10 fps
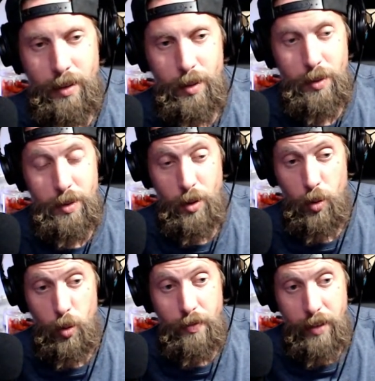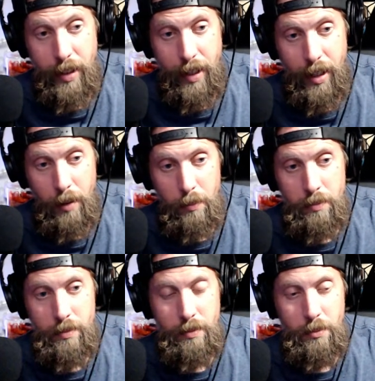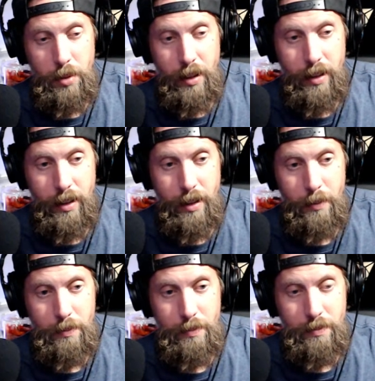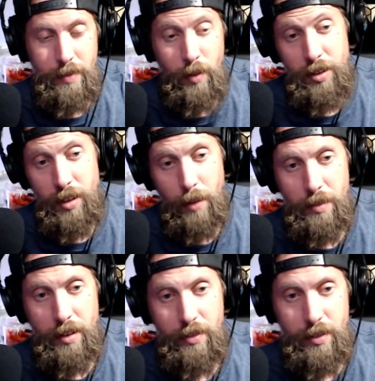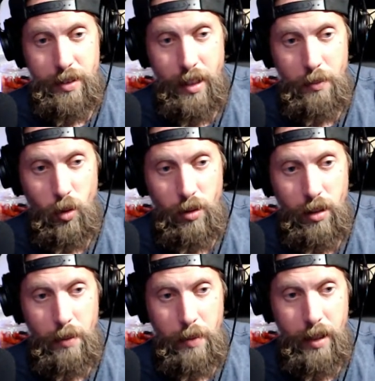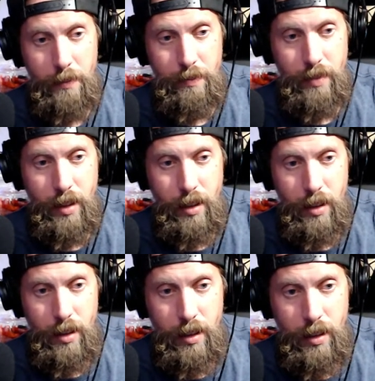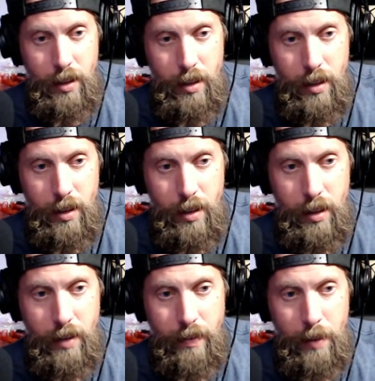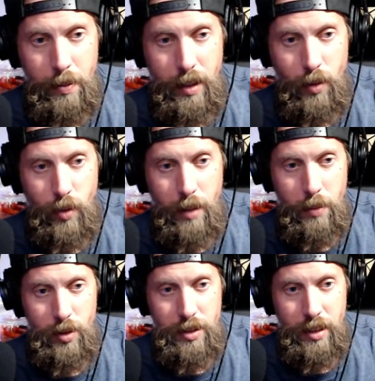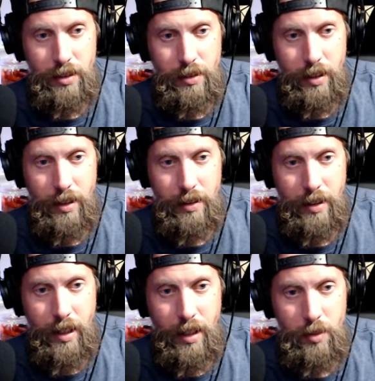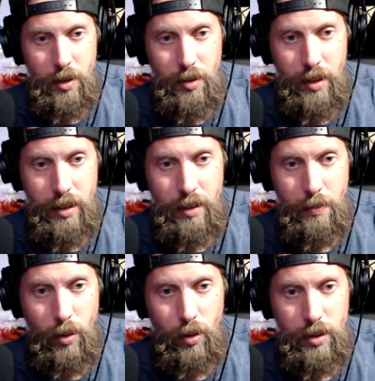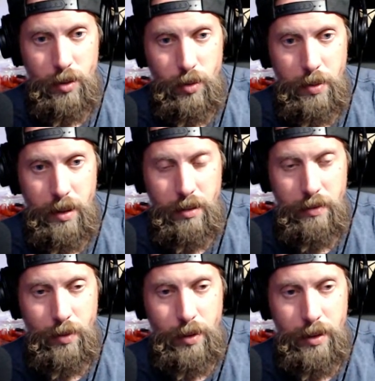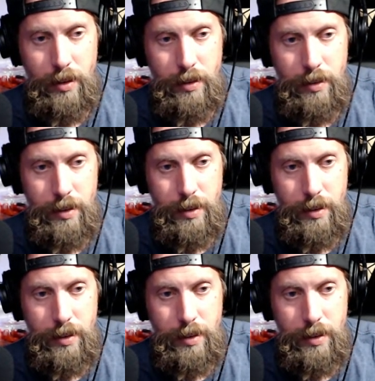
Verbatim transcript: It was, it was a goofy game, but um, it was something different. It was like Mortal Kombat. If I play Rainbow Six or any other game, do you think the pulse would be good for it?